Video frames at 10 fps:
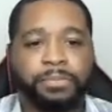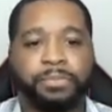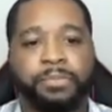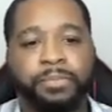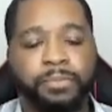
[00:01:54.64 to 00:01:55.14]

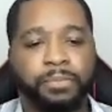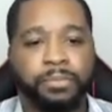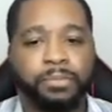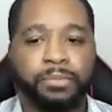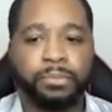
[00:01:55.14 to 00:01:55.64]

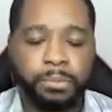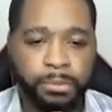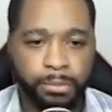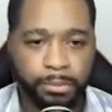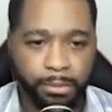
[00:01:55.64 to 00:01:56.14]

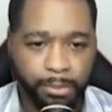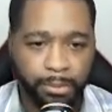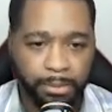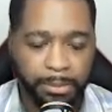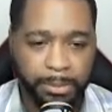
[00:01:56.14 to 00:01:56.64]

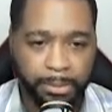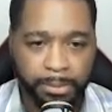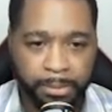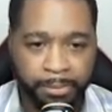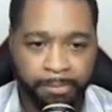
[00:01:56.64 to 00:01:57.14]

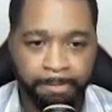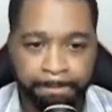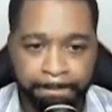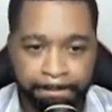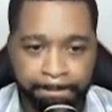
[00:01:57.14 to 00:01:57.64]

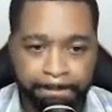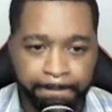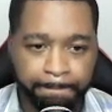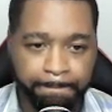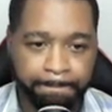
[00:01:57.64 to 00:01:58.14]

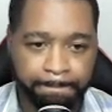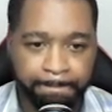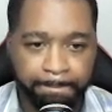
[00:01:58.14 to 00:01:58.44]
(silent)